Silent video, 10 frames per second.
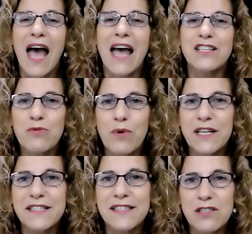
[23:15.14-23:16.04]
And
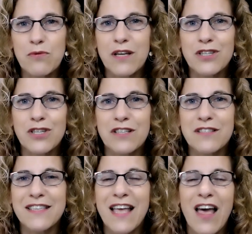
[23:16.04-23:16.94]
26
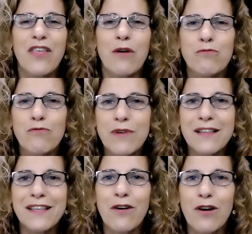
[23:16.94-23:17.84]
questions that
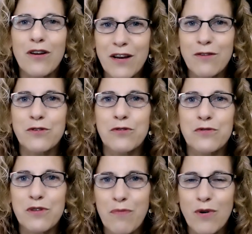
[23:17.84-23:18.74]
really are there to
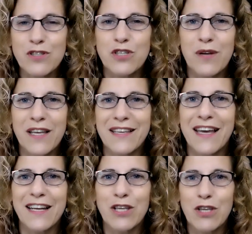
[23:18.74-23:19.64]
support you in
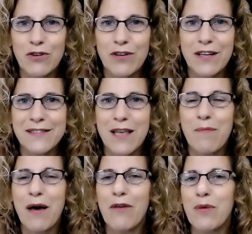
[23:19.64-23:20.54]
getting curious
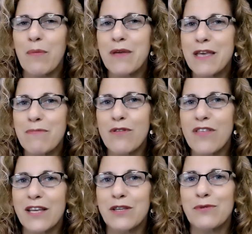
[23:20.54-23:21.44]
about the people
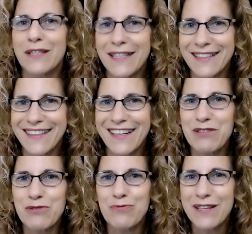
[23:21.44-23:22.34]
that you lead. It
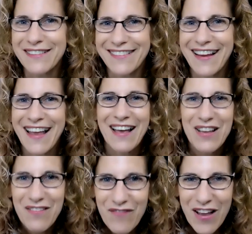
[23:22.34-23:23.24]
is written
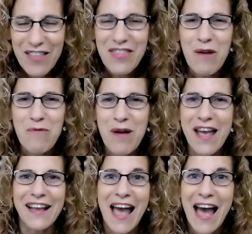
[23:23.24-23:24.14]
in that
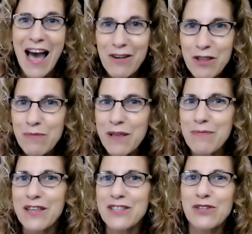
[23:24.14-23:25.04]
way. How do the
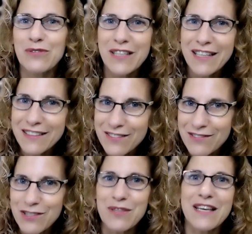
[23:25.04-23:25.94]
people that you lead
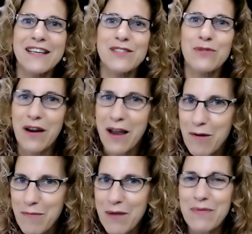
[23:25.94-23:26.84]
do this? Or how
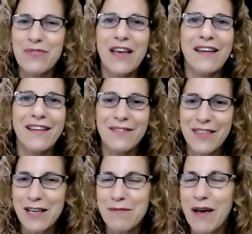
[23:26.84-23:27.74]
might they
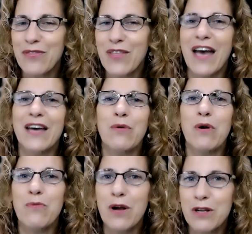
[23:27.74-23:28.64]
think about that?
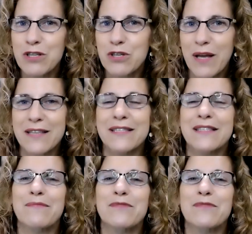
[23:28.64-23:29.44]
Or what could you ask them?